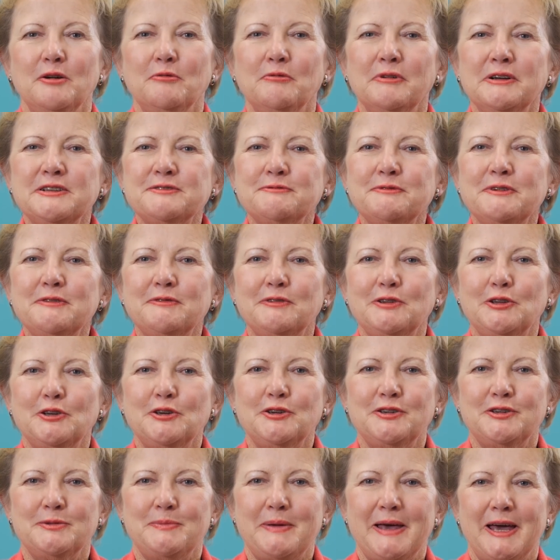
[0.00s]
Once we've
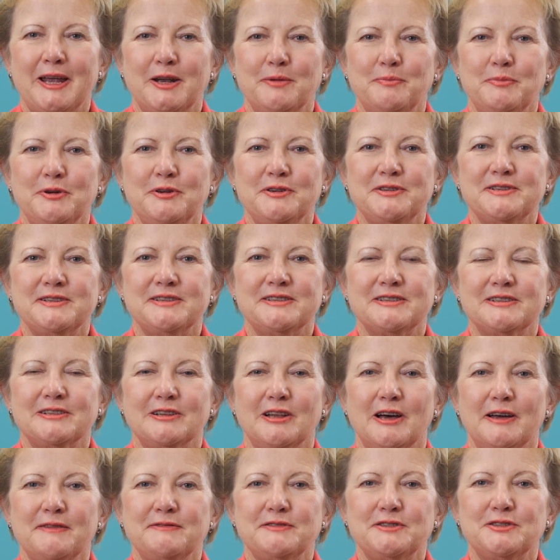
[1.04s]
learned about a person's
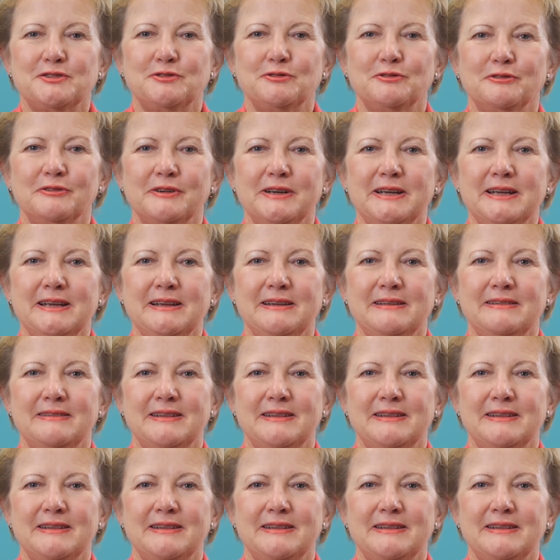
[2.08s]
life story,